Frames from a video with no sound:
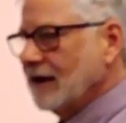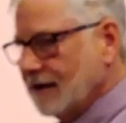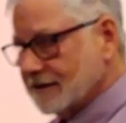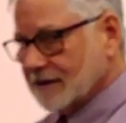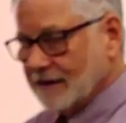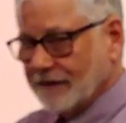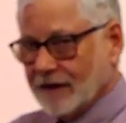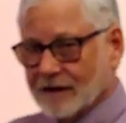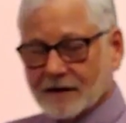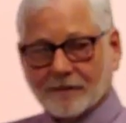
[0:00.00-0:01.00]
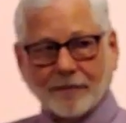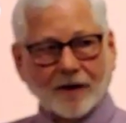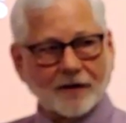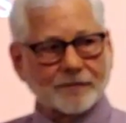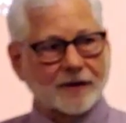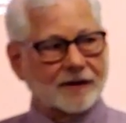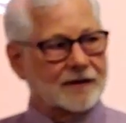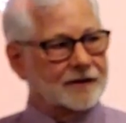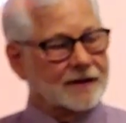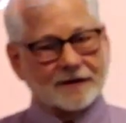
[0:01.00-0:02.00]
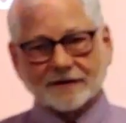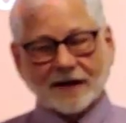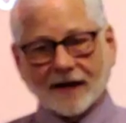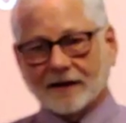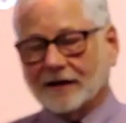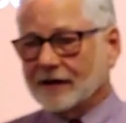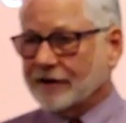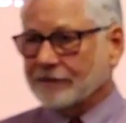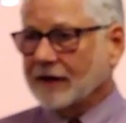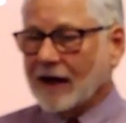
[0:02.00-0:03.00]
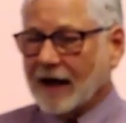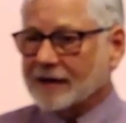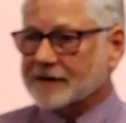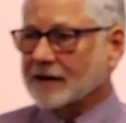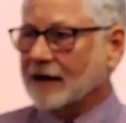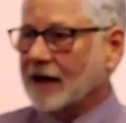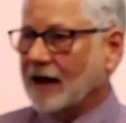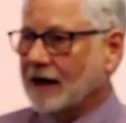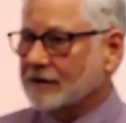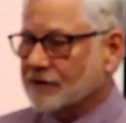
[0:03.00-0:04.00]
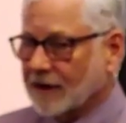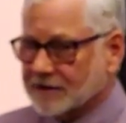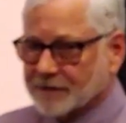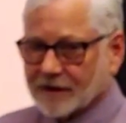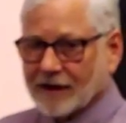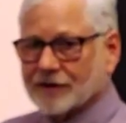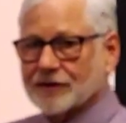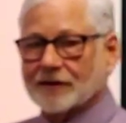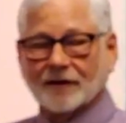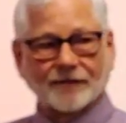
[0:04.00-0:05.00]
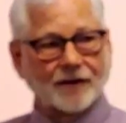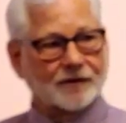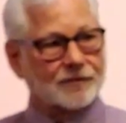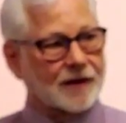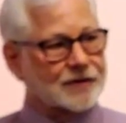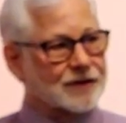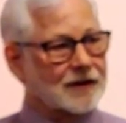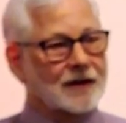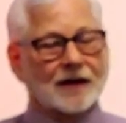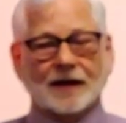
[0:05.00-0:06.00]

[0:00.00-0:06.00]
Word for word: He's living in an apartment. He's got three hots and a cot, transportation, living in Russia.